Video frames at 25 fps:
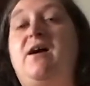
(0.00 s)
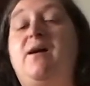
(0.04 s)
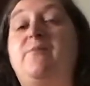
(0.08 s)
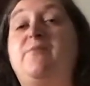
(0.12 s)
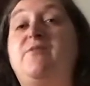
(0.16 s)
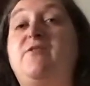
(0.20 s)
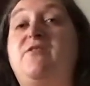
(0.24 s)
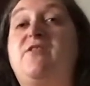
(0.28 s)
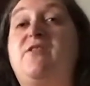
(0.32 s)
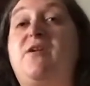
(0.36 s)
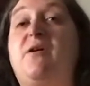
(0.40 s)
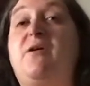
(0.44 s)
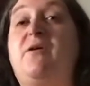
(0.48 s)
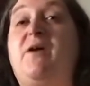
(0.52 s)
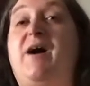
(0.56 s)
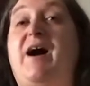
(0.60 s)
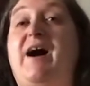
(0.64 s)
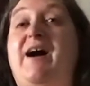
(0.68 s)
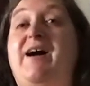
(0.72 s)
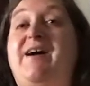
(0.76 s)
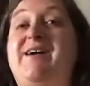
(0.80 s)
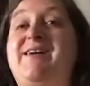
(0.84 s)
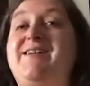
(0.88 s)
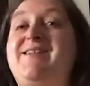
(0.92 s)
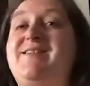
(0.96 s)
So
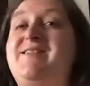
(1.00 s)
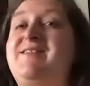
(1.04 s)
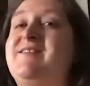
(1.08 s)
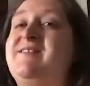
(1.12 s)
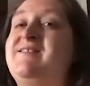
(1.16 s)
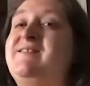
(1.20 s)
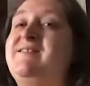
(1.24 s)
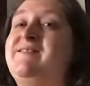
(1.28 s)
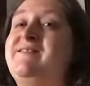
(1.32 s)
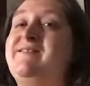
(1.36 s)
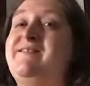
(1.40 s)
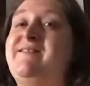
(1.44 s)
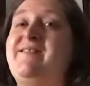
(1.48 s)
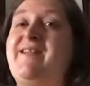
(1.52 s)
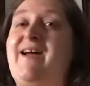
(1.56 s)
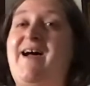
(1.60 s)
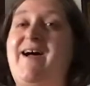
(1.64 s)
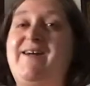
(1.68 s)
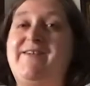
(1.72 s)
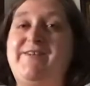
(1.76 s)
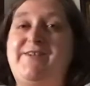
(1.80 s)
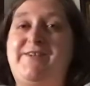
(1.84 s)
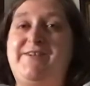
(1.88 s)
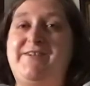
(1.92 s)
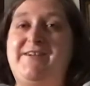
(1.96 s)
I did not
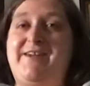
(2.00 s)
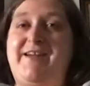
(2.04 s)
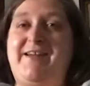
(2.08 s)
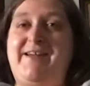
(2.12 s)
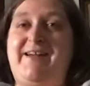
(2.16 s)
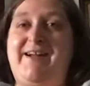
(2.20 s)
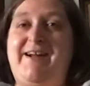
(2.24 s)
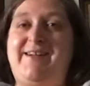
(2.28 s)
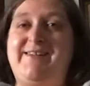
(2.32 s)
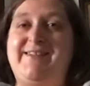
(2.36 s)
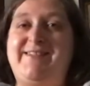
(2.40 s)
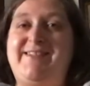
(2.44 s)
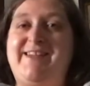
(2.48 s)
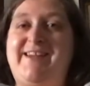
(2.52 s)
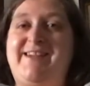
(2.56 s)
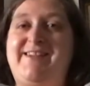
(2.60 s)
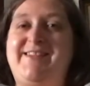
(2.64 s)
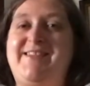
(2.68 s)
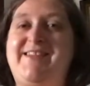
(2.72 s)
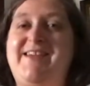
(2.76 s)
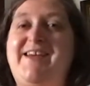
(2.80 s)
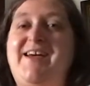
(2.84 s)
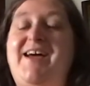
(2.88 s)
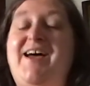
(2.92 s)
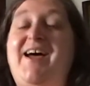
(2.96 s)
create content,
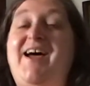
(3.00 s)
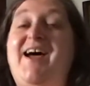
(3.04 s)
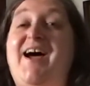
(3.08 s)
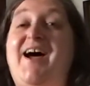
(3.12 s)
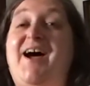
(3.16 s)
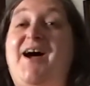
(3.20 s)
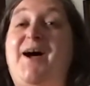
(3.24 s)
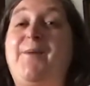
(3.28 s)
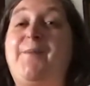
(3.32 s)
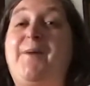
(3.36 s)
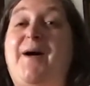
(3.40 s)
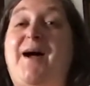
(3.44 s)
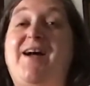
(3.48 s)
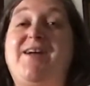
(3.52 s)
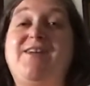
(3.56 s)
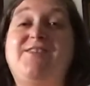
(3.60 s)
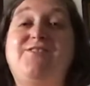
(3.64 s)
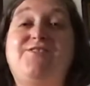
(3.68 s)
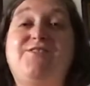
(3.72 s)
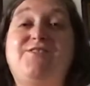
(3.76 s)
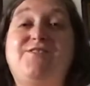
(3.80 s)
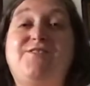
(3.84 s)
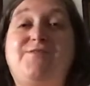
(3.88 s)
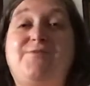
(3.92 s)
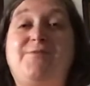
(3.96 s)
I
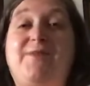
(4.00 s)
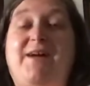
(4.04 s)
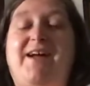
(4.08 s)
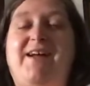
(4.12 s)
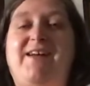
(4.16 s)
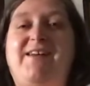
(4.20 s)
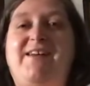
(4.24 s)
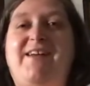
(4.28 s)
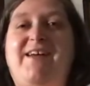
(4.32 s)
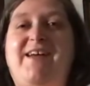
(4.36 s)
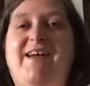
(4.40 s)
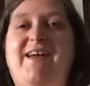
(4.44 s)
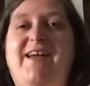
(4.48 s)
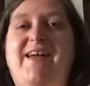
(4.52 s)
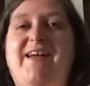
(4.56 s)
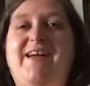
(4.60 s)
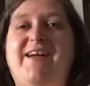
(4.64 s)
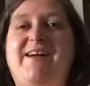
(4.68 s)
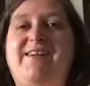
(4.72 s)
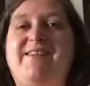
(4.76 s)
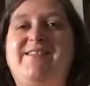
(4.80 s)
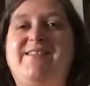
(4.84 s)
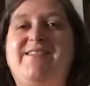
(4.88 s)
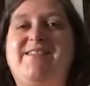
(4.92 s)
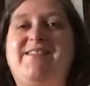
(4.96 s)
just read,
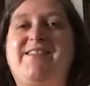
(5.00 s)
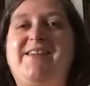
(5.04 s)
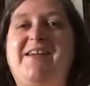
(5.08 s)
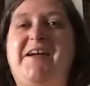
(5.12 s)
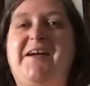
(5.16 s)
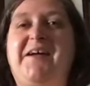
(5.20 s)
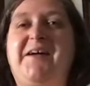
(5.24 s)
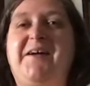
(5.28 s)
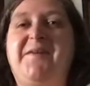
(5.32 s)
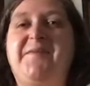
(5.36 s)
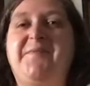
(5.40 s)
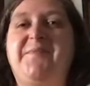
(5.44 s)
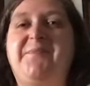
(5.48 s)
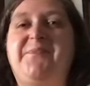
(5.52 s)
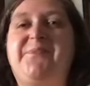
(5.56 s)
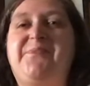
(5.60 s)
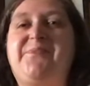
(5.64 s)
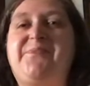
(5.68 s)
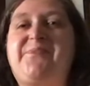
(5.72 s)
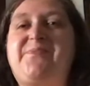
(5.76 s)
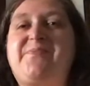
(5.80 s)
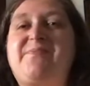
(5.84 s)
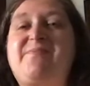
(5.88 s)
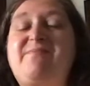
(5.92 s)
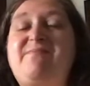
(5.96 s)
and
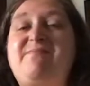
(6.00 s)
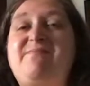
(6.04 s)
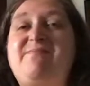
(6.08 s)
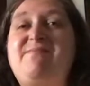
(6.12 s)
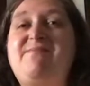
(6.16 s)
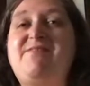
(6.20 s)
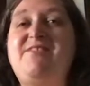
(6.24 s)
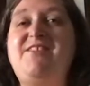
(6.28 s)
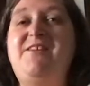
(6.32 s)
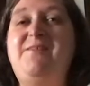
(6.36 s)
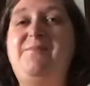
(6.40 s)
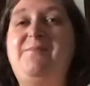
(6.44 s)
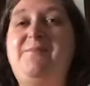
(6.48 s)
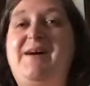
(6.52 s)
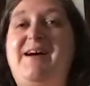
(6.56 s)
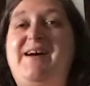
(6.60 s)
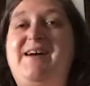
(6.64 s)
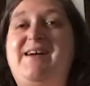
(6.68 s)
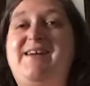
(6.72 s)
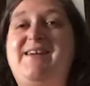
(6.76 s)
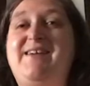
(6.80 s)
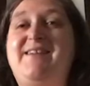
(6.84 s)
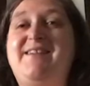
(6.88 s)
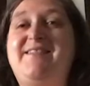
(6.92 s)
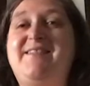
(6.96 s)

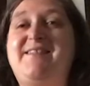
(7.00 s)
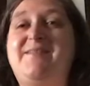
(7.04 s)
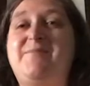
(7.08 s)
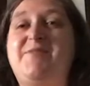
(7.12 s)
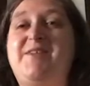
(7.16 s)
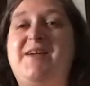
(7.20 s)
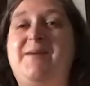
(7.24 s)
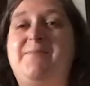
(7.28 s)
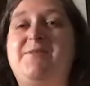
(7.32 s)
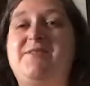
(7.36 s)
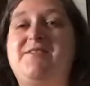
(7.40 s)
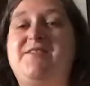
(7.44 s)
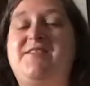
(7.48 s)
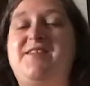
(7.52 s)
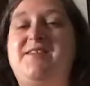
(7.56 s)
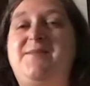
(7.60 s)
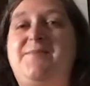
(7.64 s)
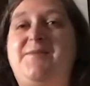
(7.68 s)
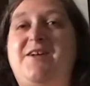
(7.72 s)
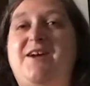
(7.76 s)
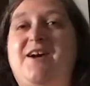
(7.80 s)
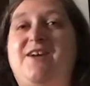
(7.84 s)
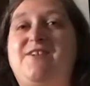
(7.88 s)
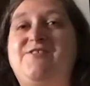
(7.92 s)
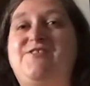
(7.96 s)
my September
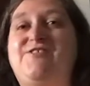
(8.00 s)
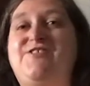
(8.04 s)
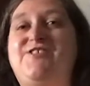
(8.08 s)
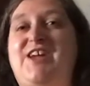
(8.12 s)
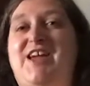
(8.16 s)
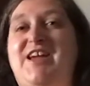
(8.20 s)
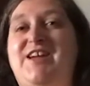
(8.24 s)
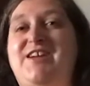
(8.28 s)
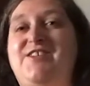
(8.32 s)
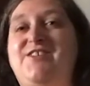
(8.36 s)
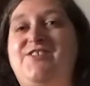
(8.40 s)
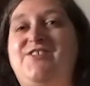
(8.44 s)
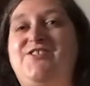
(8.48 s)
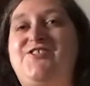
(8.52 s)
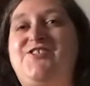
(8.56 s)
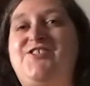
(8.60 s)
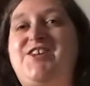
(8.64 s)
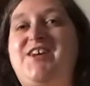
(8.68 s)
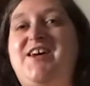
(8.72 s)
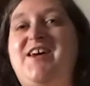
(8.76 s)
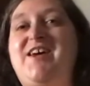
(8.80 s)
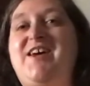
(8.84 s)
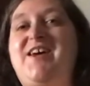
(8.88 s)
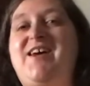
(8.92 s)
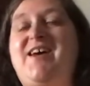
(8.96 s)
TBR changed
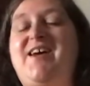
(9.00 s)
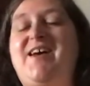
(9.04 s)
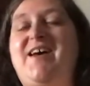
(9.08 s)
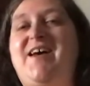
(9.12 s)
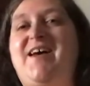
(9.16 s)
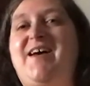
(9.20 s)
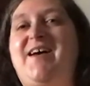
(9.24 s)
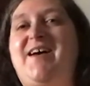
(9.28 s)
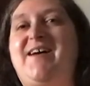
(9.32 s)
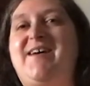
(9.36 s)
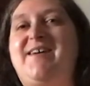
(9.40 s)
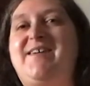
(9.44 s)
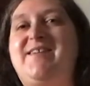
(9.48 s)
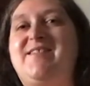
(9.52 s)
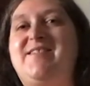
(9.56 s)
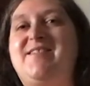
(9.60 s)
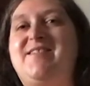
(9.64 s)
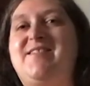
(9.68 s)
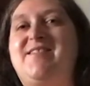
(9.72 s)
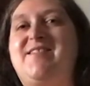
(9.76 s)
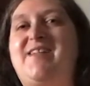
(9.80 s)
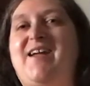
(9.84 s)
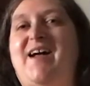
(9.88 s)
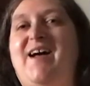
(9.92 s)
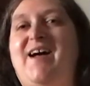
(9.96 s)

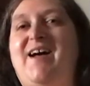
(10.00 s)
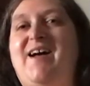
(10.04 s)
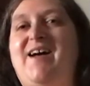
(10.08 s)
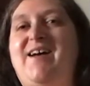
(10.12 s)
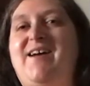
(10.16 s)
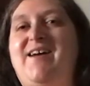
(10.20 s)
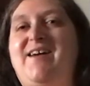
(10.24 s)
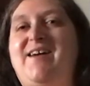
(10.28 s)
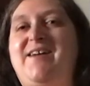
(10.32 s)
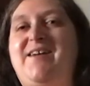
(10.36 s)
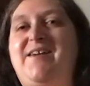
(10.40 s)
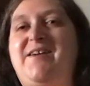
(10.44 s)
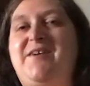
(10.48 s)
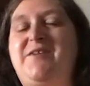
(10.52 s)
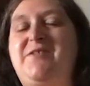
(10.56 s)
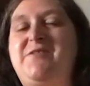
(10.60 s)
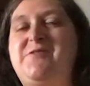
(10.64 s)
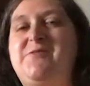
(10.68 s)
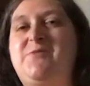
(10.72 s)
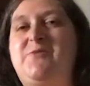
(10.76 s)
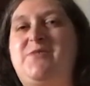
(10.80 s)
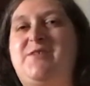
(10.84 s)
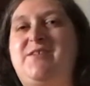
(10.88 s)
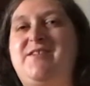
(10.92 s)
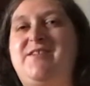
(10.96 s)
as I
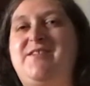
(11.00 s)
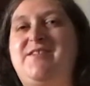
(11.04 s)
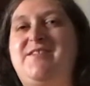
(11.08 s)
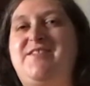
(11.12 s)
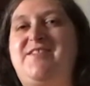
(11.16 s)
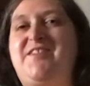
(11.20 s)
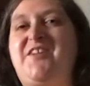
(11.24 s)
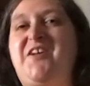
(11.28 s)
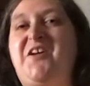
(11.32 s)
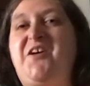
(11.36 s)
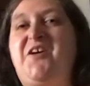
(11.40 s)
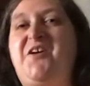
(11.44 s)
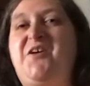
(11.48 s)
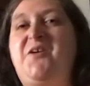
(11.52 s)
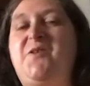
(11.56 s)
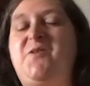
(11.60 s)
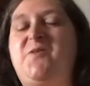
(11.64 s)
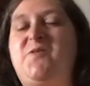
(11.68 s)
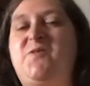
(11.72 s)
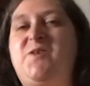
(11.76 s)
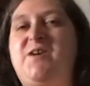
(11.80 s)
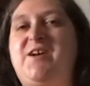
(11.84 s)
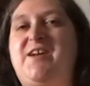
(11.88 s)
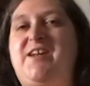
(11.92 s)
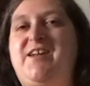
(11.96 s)
was
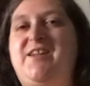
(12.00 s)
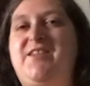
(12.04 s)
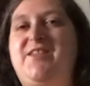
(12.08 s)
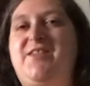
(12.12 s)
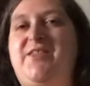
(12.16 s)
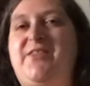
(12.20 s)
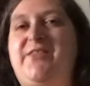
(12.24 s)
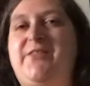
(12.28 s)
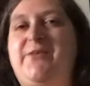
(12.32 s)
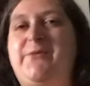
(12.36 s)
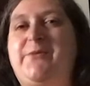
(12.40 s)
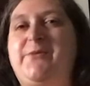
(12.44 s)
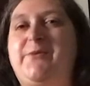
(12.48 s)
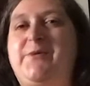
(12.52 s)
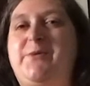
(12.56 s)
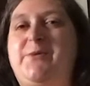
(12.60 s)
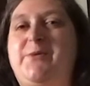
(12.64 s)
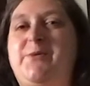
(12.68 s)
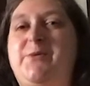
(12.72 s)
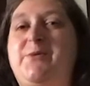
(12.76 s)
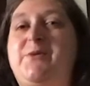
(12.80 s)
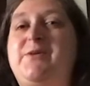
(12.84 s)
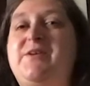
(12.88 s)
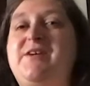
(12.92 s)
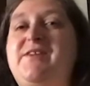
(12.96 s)
working
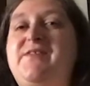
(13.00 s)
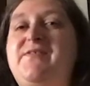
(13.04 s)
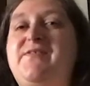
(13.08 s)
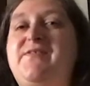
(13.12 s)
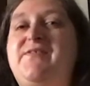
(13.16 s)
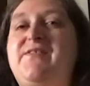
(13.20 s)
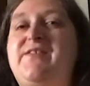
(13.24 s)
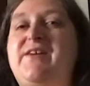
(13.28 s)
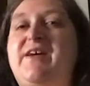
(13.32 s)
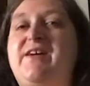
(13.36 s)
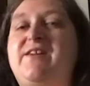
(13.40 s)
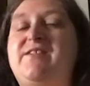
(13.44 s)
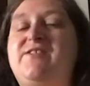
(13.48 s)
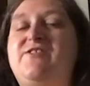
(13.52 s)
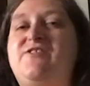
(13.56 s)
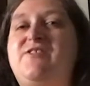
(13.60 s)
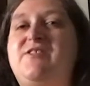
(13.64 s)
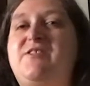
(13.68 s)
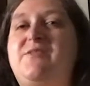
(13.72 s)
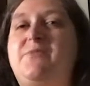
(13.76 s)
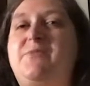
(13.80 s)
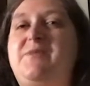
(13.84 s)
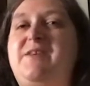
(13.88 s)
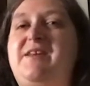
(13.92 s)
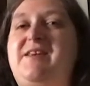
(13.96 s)
through grief and
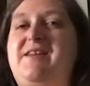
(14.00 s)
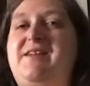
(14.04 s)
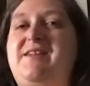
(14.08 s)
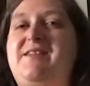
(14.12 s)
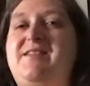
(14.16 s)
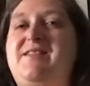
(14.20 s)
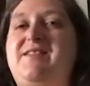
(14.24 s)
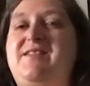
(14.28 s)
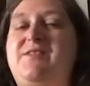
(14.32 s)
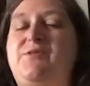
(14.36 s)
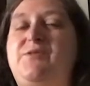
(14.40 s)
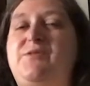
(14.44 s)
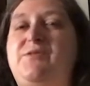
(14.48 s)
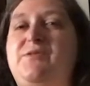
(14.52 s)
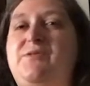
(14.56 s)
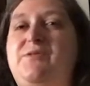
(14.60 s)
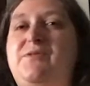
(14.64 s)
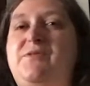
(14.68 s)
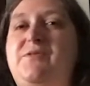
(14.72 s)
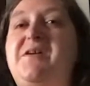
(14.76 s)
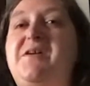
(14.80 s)
just needing to